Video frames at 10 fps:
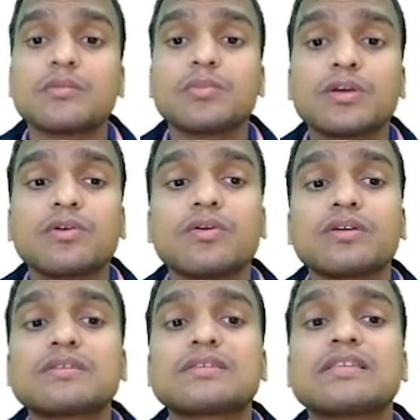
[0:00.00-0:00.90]

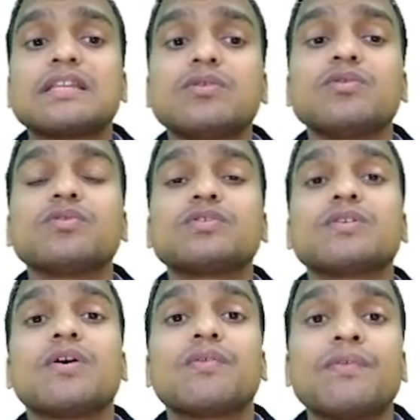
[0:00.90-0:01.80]
because cellulose
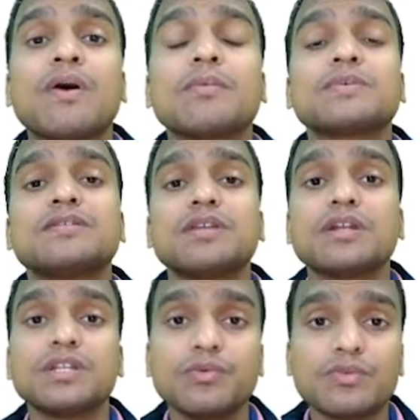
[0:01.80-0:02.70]
forms their
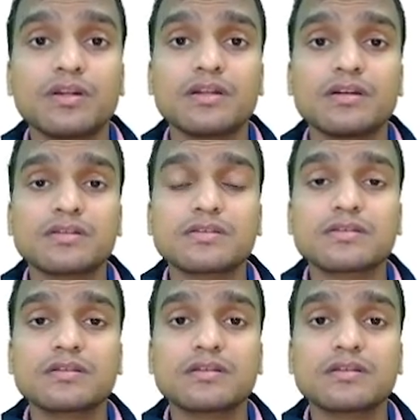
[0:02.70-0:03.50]
nutrients.